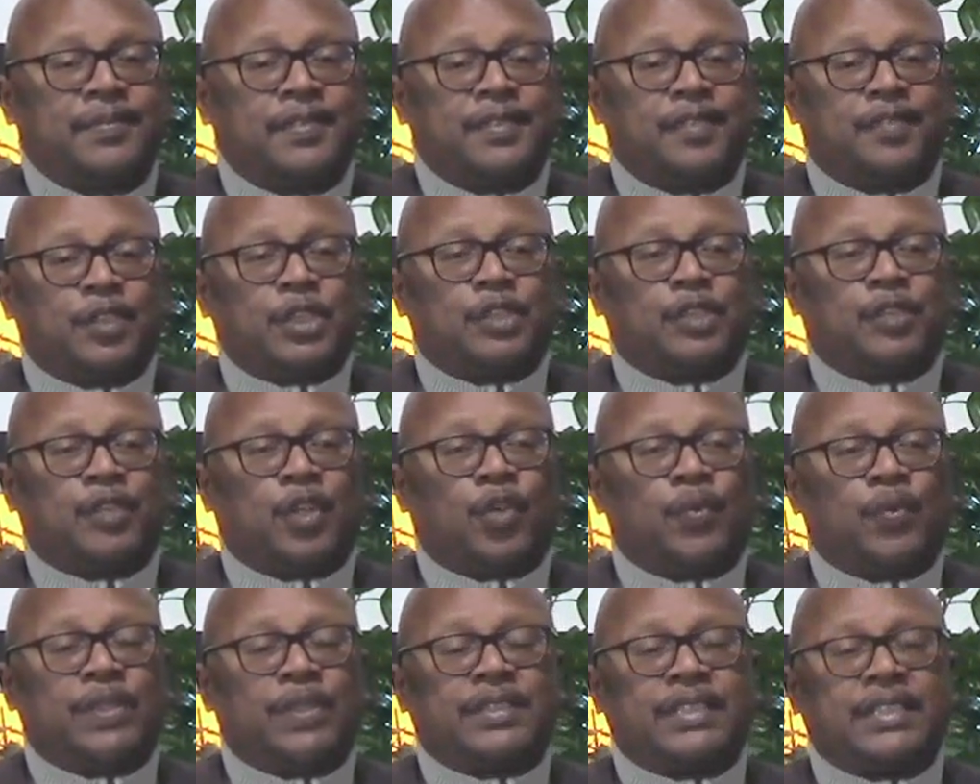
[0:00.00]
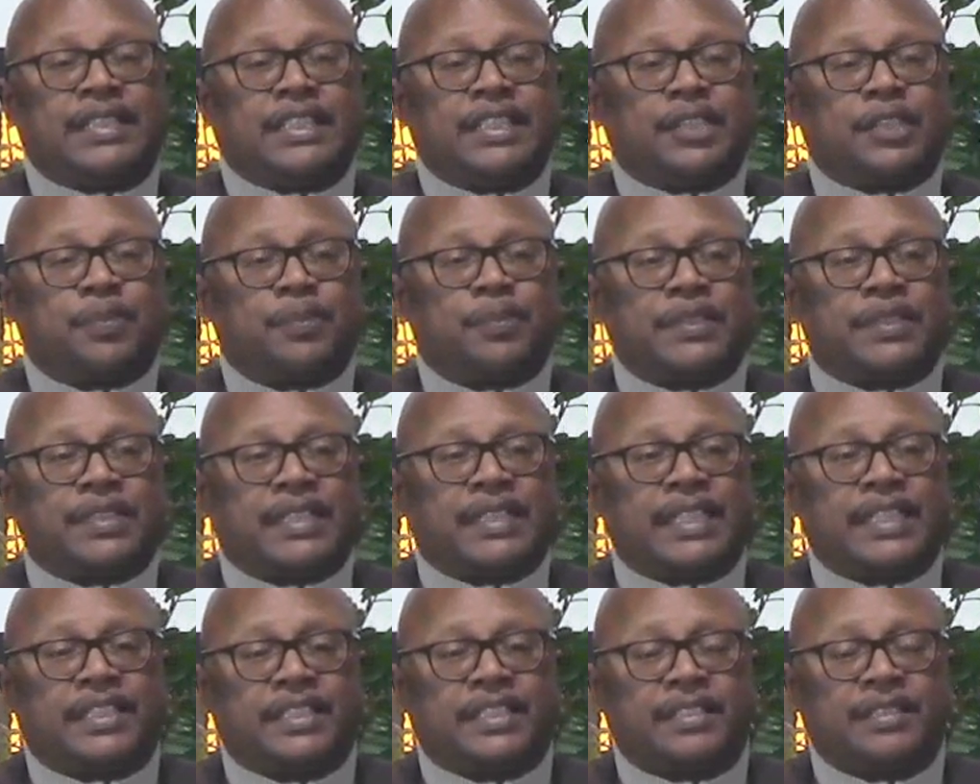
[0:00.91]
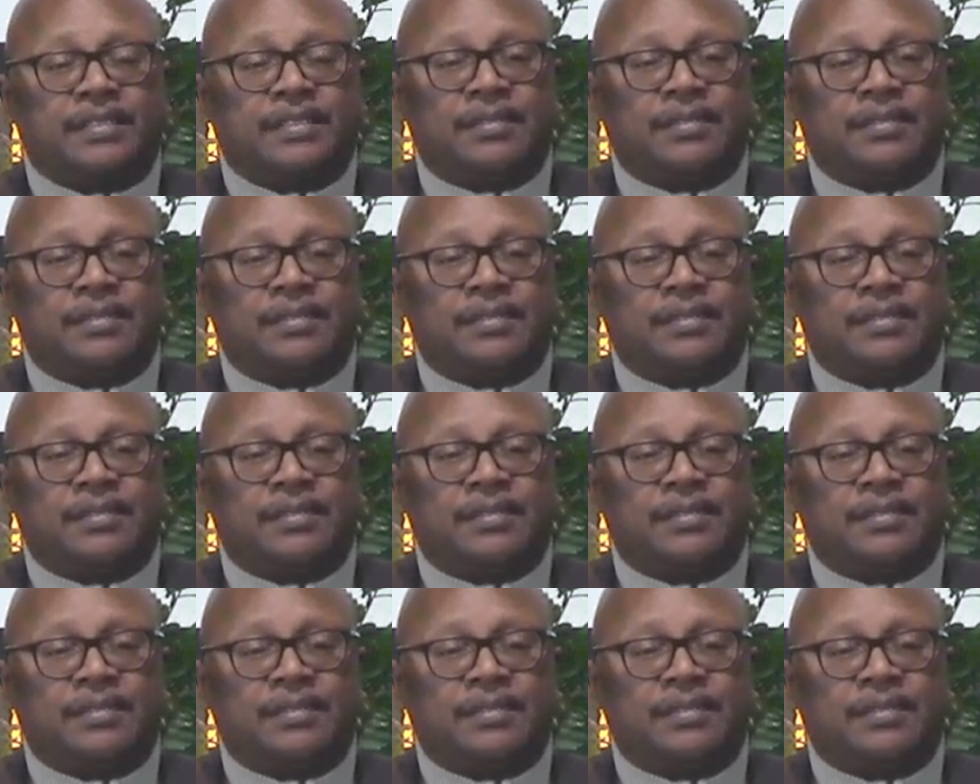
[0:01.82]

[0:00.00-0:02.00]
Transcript: First of all, what's a dispensation?